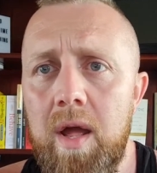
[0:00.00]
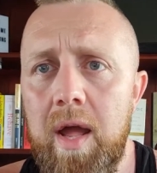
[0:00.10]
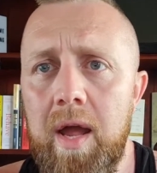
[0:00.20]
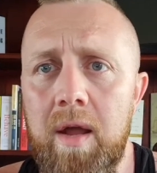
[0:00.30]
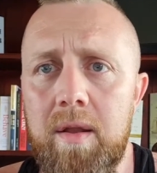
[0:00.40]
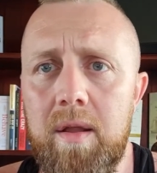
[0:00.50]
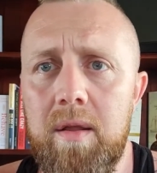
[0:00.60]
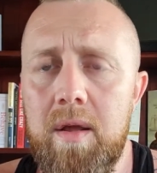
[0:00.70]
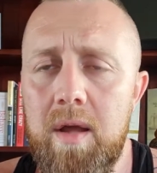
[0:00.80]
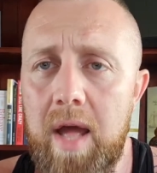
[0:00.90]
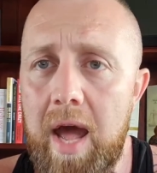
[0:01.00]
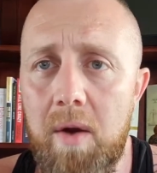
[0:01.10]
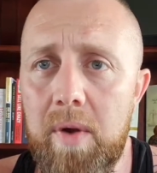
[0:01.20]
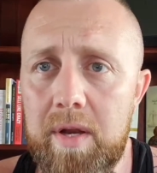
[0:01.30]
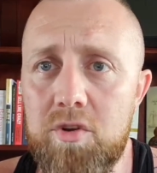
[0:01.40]
and
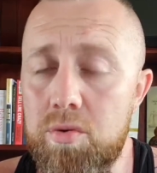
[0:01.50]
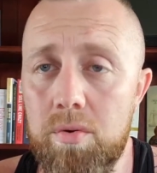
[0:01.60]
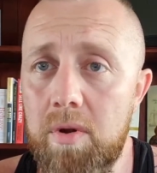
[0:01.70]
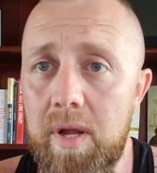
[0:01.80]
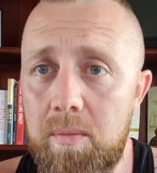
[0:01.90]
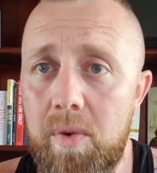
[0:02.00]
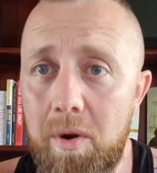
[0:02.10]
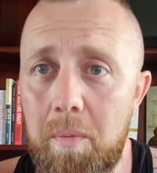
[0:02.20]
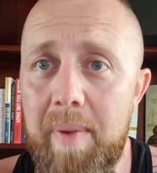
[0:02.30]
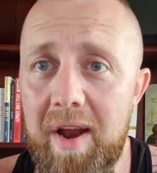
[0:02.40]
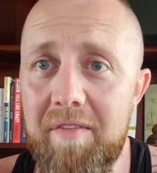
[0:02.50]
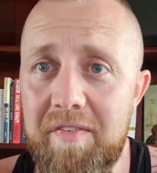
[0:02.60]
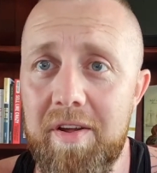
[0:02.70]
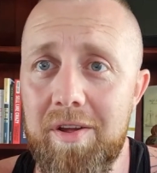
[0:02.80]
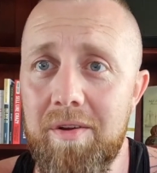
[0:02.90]
how it truly will
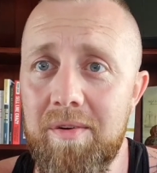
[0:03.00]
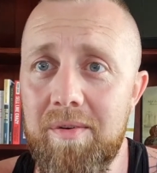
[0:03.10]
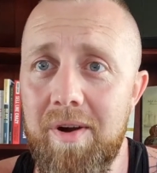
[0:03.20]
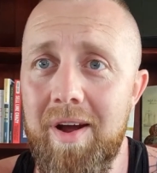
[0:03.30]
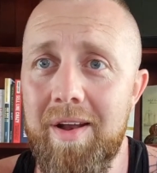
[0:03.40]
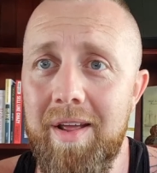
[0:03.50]
benefit you, right?